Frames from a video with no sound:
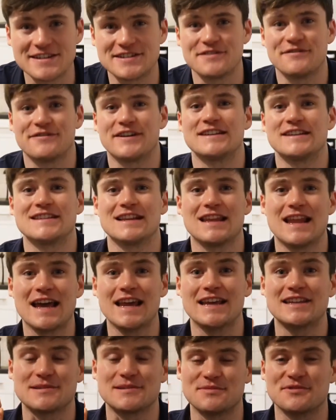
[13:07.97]
Don't forget to
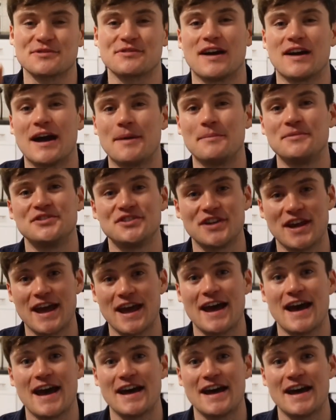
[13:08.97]
like, subscribe, share